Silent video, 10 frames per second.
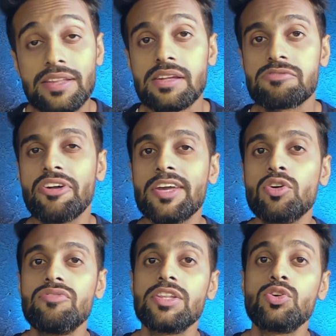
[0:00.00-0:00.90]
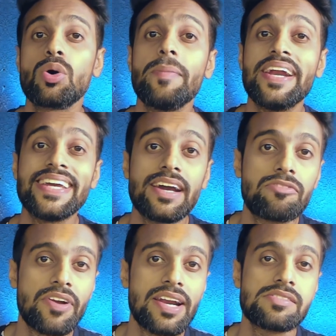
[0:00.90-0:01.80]
this video with your medical
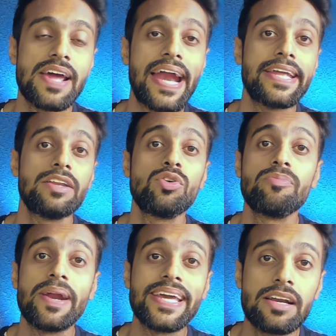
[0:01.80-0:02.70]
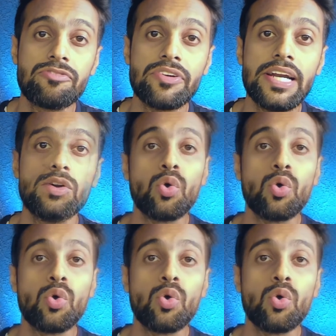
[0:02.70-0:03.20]
friends and in your medical field